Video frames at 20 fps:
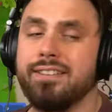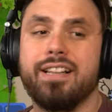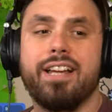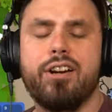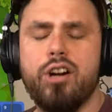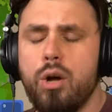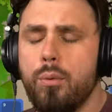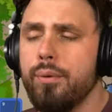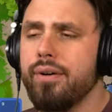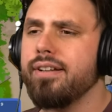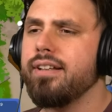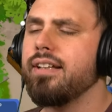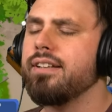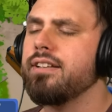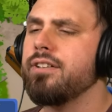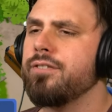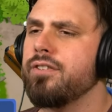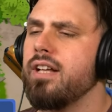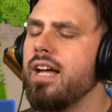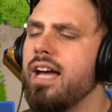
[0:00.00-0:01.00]
Later on, we can get
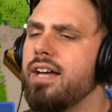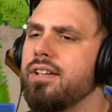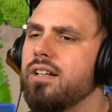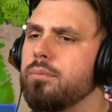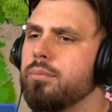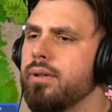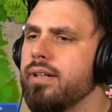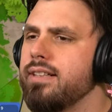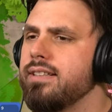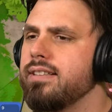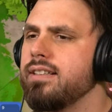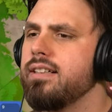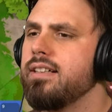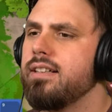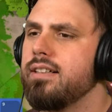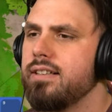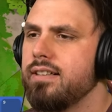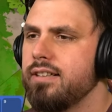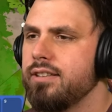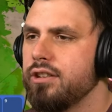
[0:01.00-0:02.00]
different hand upgrades,
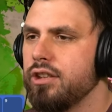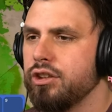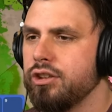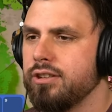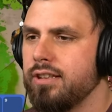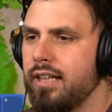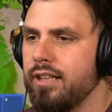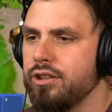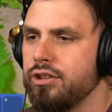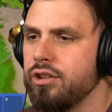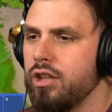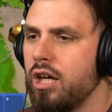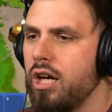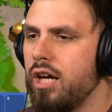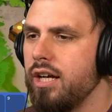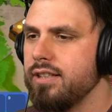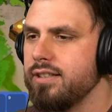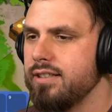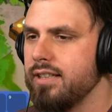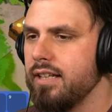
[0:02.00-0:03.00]
such as like
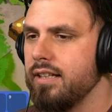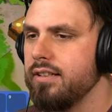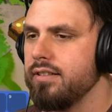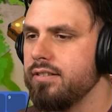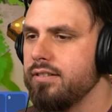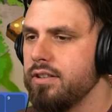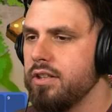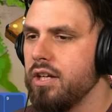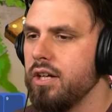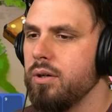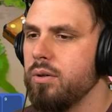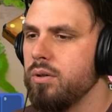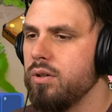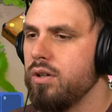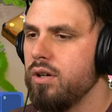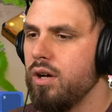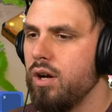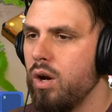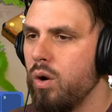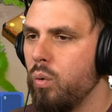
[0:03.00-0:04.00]
saws and, you know,
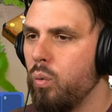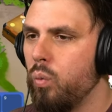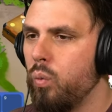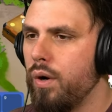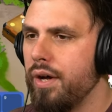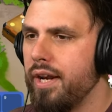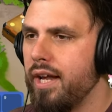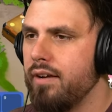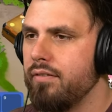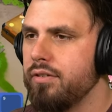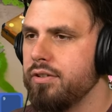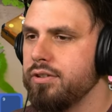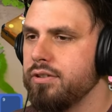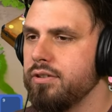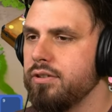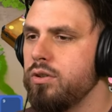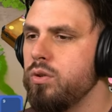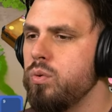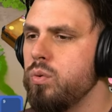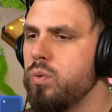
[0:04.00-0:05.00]
whatever's
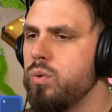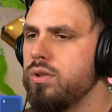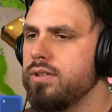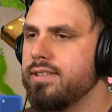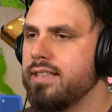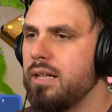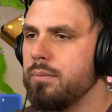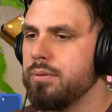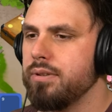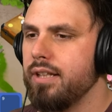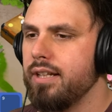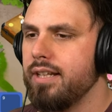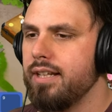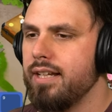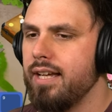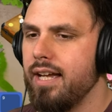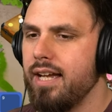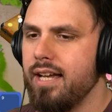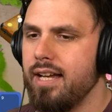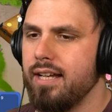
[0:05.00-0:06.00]
new cybernetic
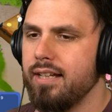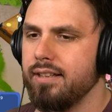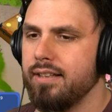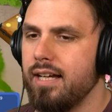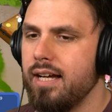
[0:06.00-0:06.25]
hand.